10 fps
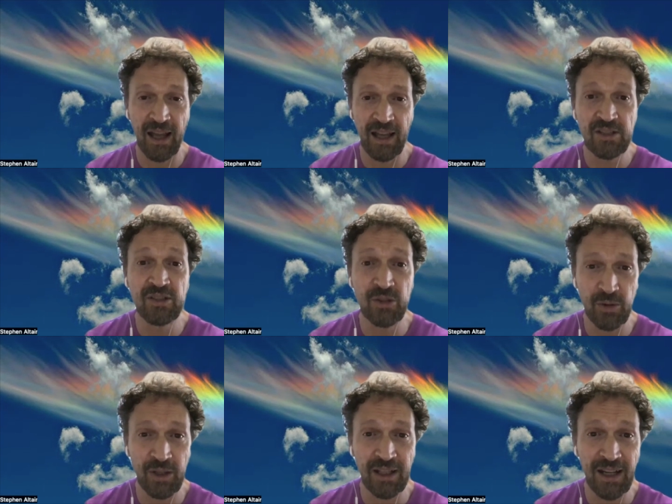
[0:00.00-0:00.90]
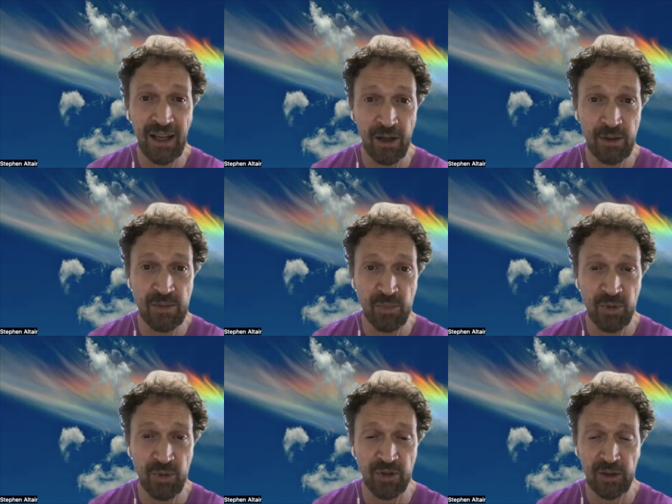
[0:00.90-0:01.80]
is doing and how it's in
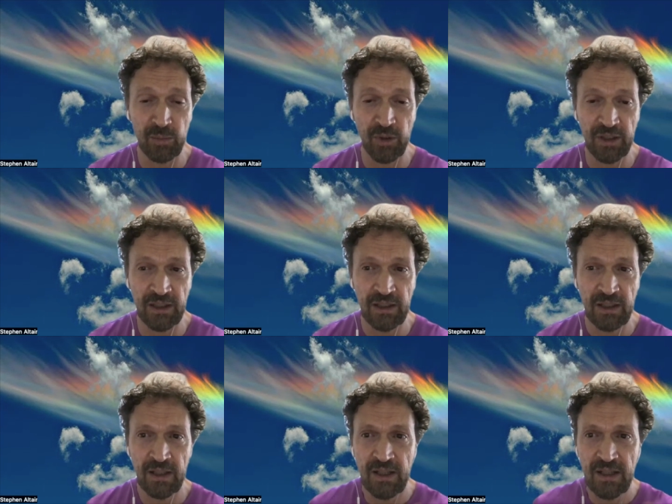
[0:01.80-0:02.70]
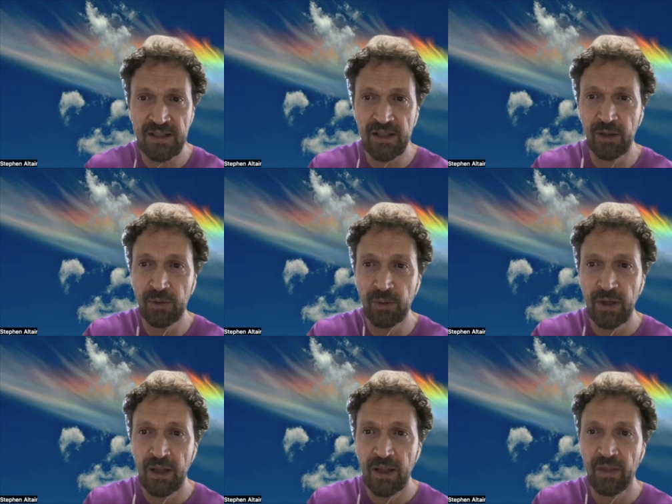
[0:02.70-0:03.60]
the body. So
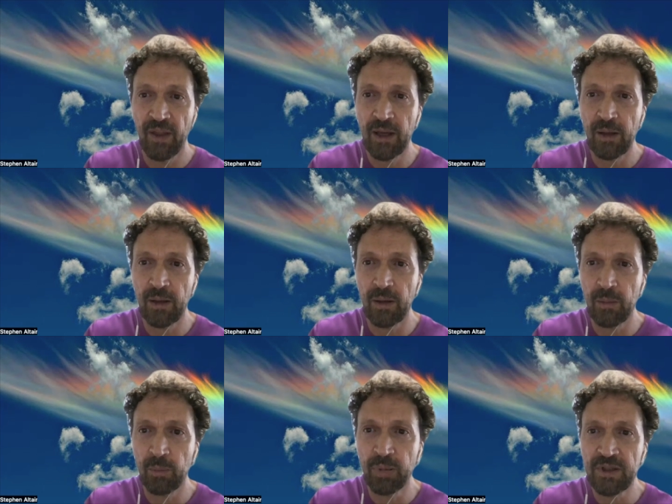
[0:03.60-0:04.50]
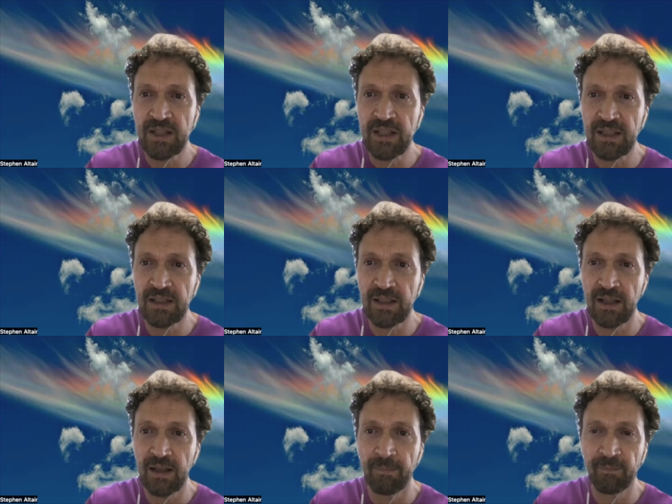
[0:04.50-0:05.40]
that
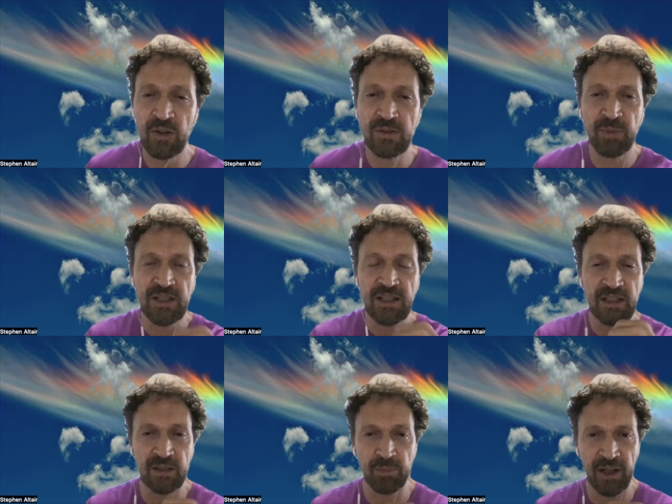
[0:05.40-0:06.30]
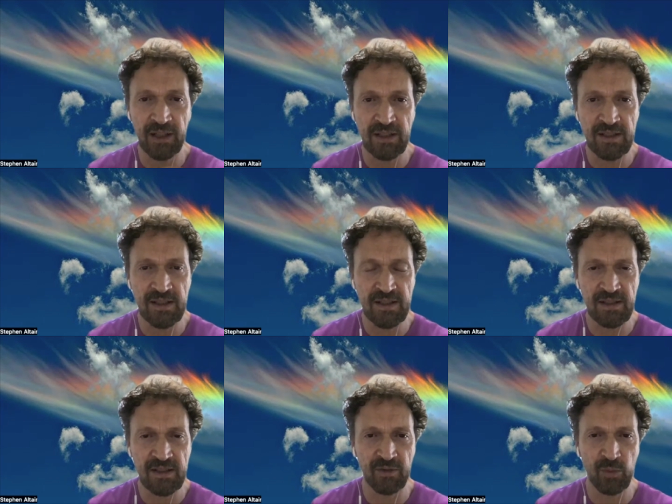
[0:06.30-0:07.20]
particular
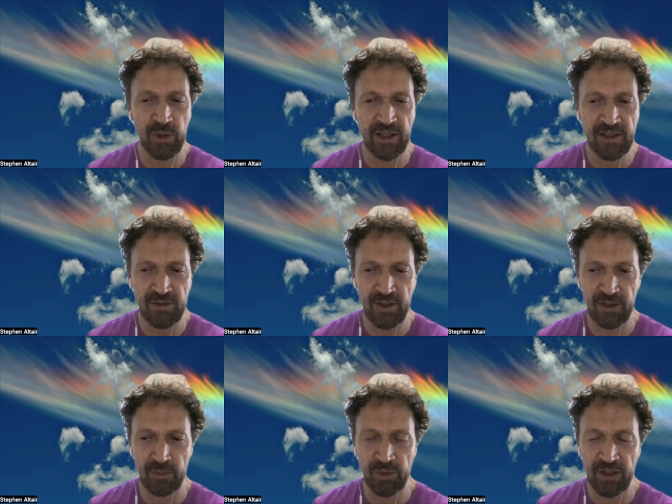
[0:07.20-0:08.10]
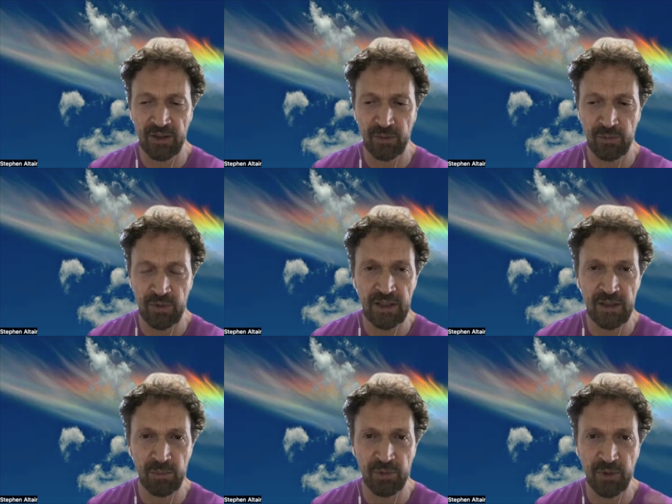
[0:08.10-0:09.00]
practices of awareness around the breath are really
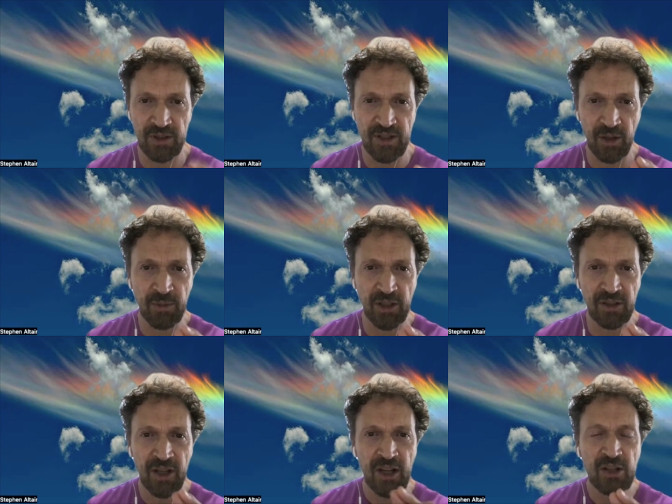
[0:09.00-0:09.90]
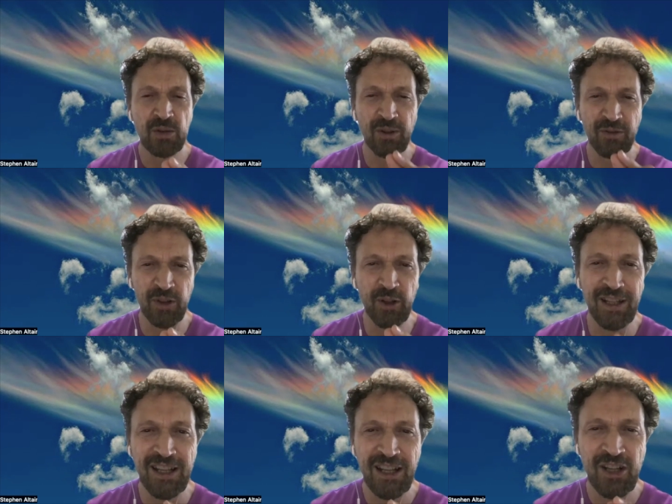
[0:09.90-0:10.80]
important. So I'm going to do a
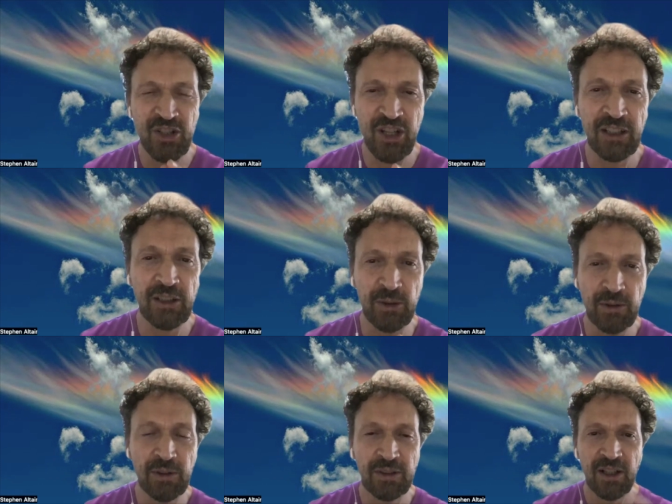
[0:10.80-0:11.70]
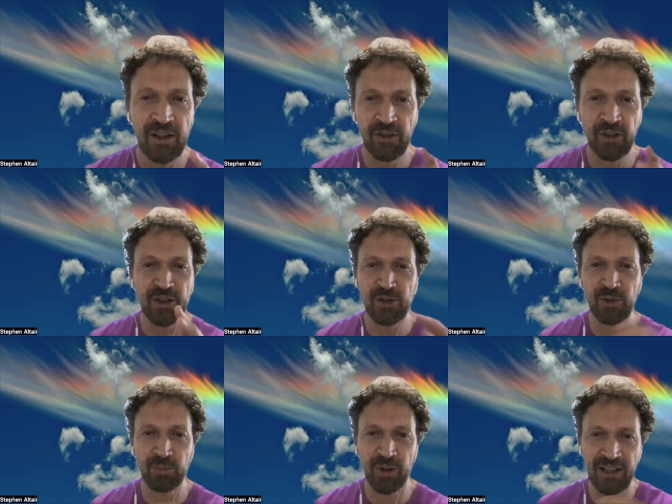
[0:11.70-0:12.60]
very gentle, very
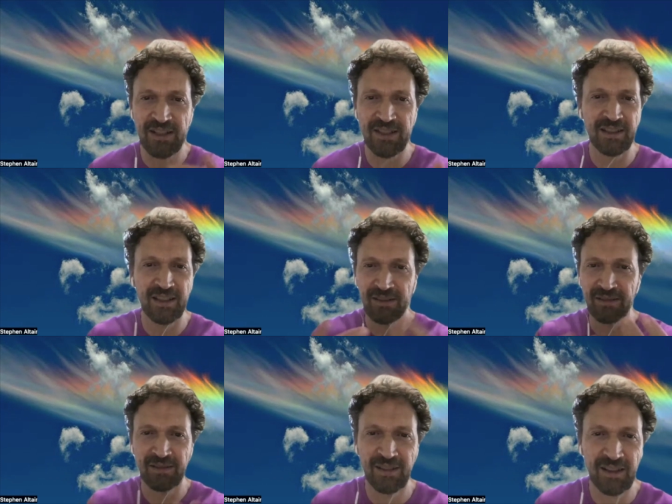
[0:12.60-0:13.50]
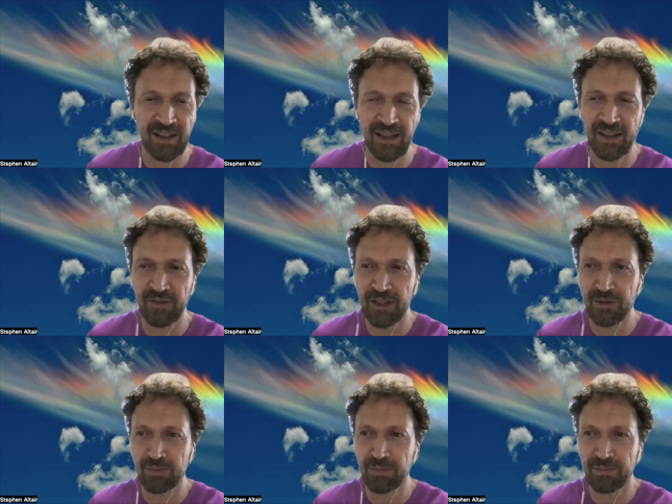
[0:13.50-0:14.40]
short practice, and then
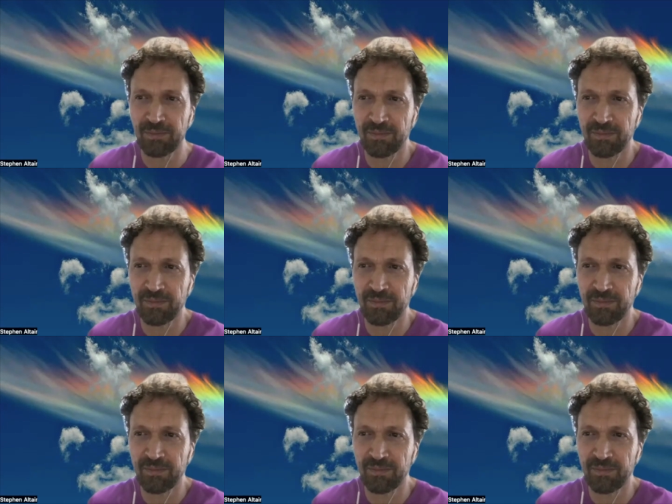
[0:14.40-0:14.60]
Kevin, you